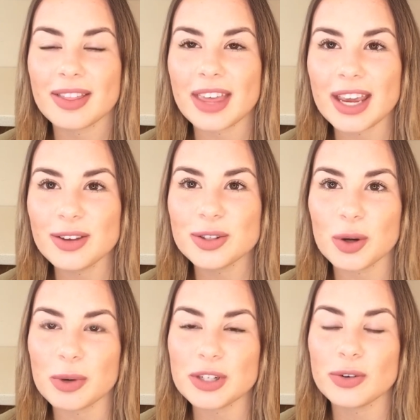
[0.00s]
Thank you
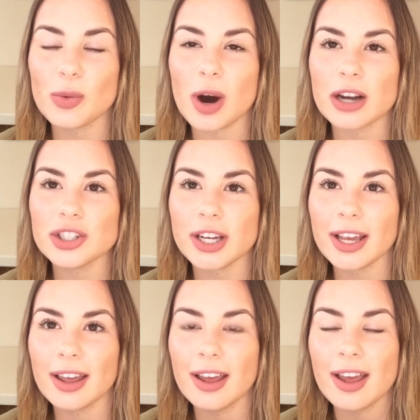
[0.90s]
so much for
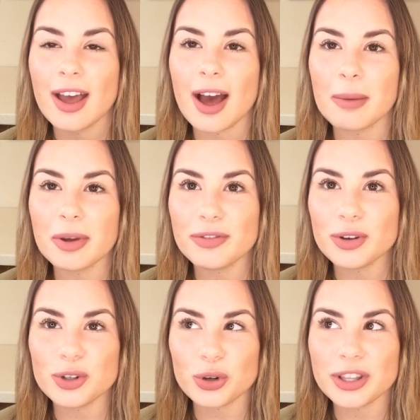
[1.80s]
watching. If
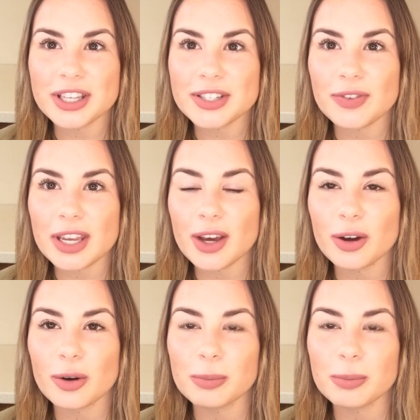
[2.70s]
you enjoyed this video,